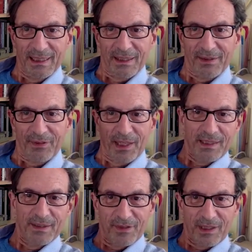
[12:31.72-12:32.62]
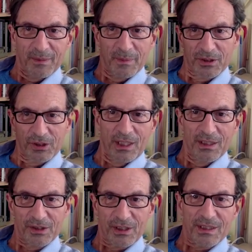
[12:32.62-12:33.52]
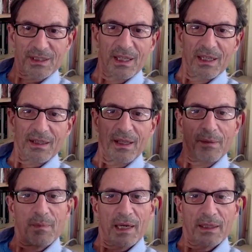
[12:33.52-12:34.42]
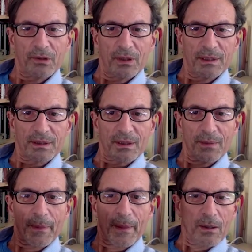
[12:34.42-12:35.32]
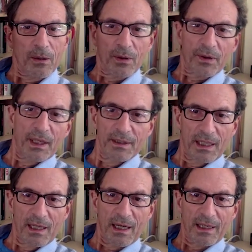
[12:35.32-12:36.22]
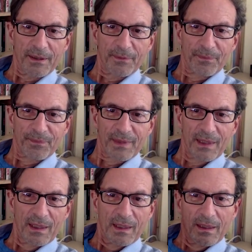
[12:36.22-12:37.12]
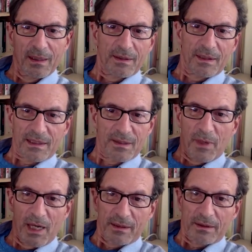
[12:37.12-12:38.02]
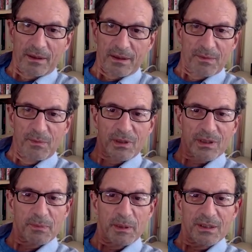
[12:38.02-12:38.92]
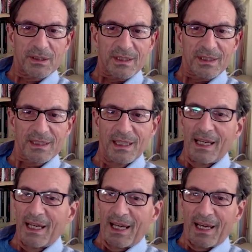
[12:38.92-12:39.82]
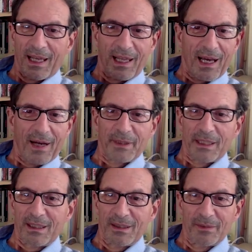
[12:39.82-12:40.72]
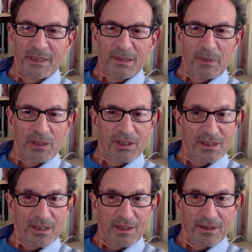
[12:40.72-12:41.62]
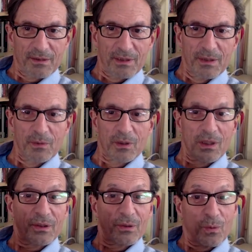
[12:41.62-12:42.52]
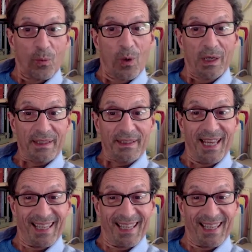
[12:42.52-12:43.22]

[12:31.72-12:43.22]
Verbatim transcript: If that environment changes, they migrate or they die. Doesn't matter, there's more species. How many human species are there in the world? One.